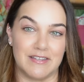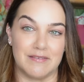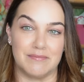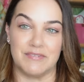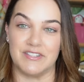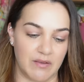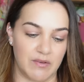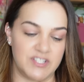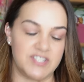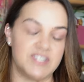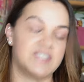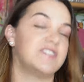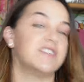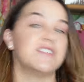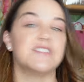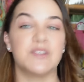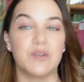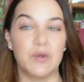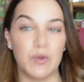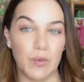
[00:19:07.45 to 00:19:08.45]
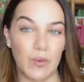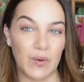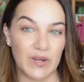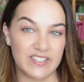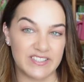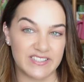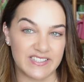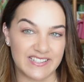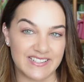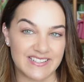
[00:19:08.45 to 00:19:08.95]
them, which is just
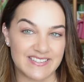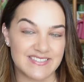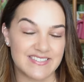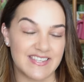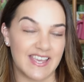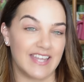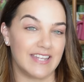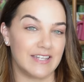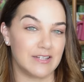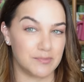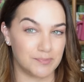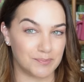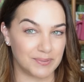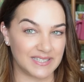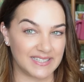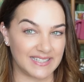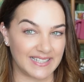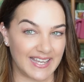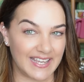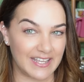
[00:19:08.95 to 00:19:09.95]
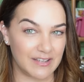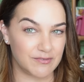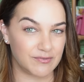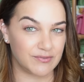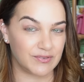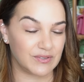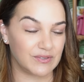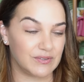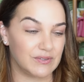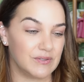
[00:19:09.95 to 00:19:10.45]
gorgeous and
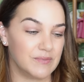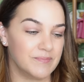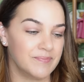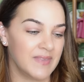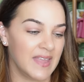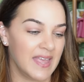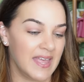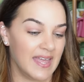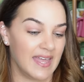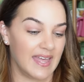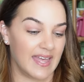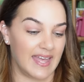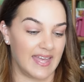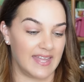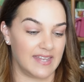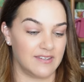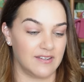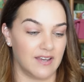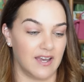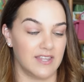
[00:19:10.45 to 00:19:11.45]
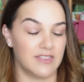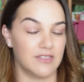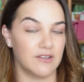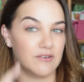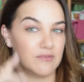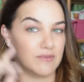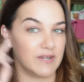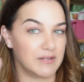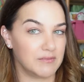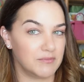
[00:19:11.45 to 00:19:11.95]
playful. And I
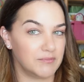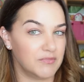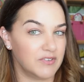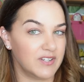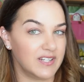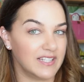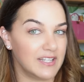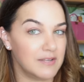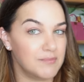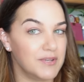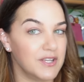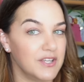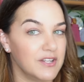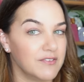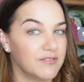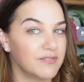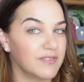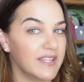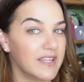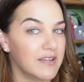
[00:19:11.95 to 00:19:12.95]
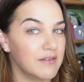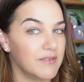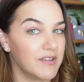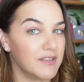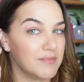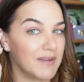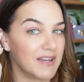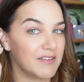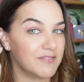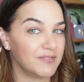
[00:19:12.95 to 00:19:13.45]
thought went really beautifully
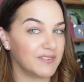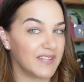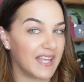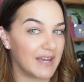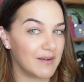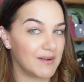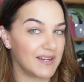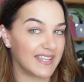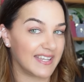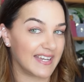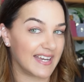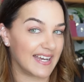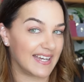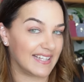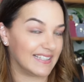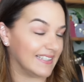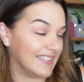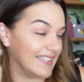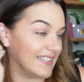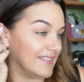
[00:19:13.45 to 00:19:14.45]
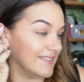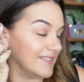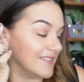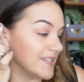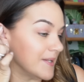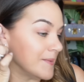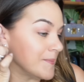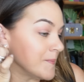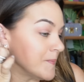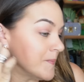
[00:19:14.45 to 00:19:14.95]
with my flower
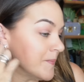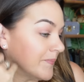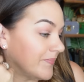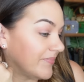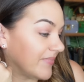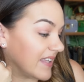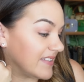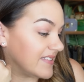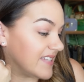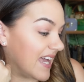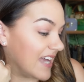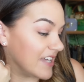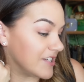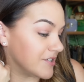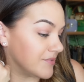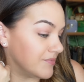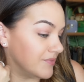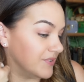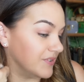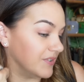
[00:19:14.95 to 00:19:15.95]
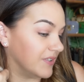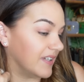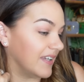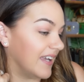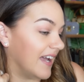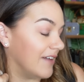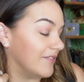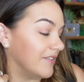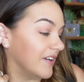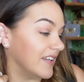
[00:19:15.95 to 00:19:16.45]
garland, Tash Rook.
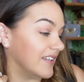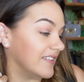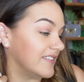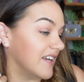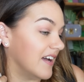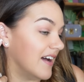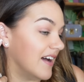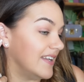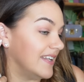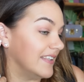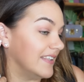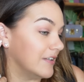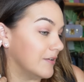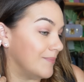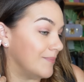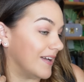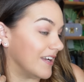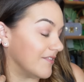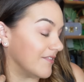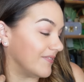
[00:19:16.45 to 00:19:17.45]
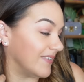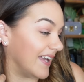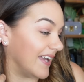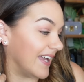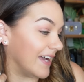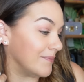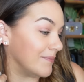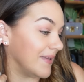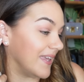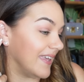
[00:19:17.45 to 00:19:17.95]
I've got a tiny little butterfly
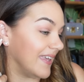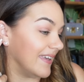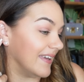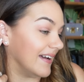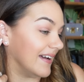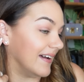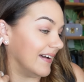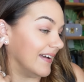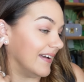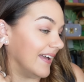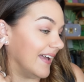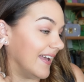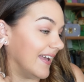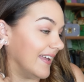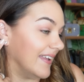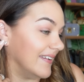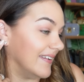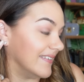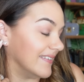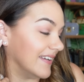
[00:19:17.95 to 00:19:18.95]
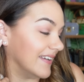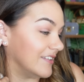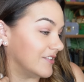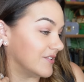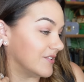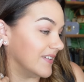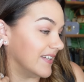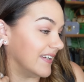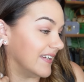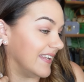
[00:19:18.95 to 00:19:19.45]
up here and a
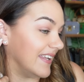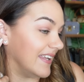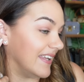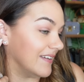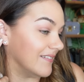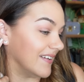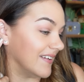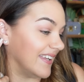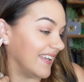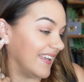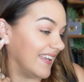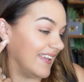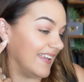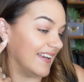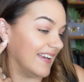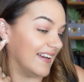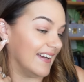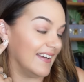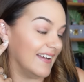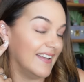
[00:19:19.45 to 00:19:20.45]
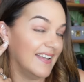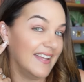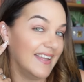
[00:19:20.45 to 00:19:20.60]
Trinity earring here.